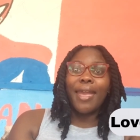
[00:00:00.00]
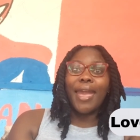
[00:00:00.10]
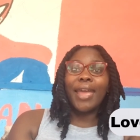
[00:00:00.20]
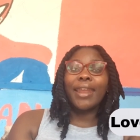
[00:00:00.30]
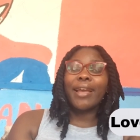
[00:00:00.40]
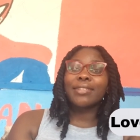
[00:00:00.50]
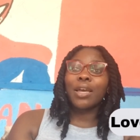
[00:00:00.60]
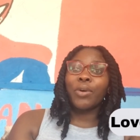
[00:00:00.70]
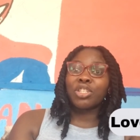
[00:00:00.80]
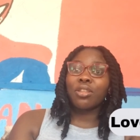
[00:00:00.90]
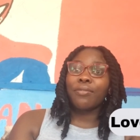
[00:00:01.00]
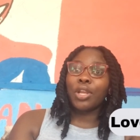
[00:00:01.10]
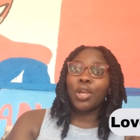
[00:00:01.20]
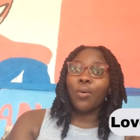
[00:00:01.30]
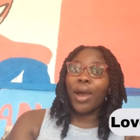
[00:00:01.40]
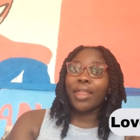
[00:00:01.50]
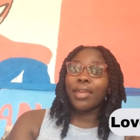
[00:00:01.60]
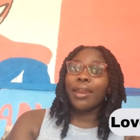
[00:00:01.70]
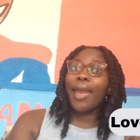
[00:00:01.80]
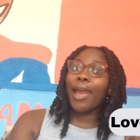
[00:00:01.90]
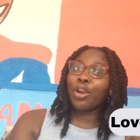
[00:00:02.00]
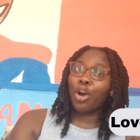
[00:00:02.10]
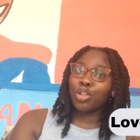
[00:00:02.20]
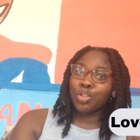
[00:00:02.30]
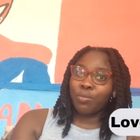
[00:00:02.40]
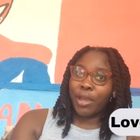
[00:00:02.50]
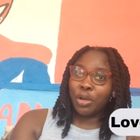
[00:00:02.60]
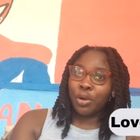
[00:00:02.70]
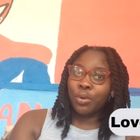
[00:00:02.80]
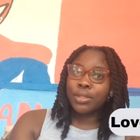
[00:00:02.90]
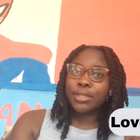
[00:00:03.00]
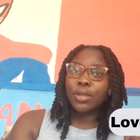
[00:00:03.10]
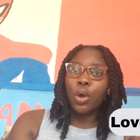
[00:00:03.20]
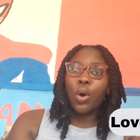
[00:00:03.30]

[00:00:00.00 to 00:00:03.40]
and as I watch the video I then add on to my notes,